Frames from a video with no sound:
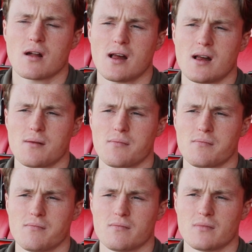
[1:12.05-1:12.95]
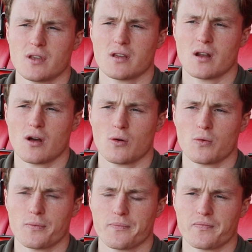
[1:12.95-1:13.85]
Um, you
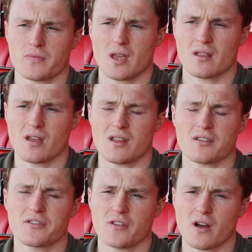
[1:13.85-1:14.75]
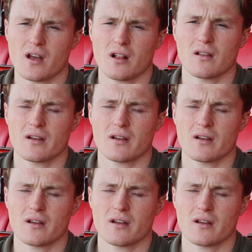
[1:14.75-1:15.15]
know, in the, in the style,